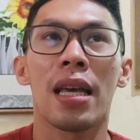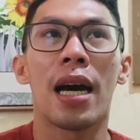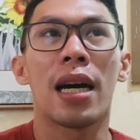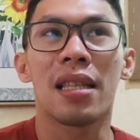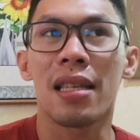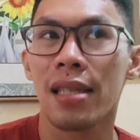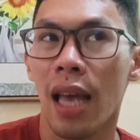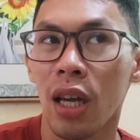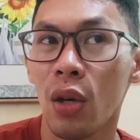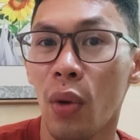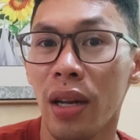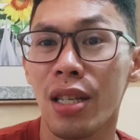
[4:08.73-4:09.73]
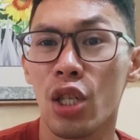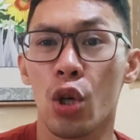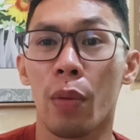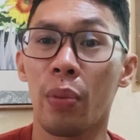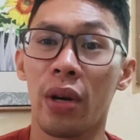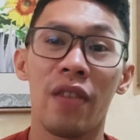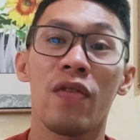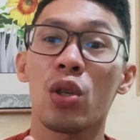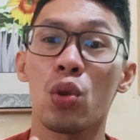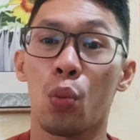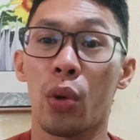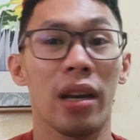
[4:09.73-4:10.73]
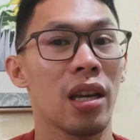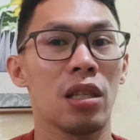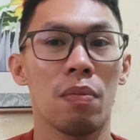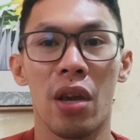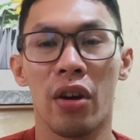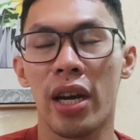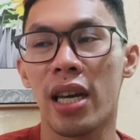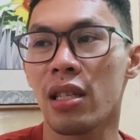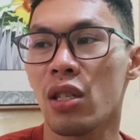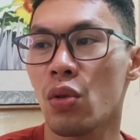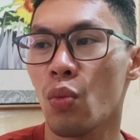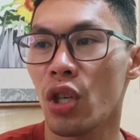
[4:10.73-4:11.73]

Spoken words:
And the second one is your previous work experience,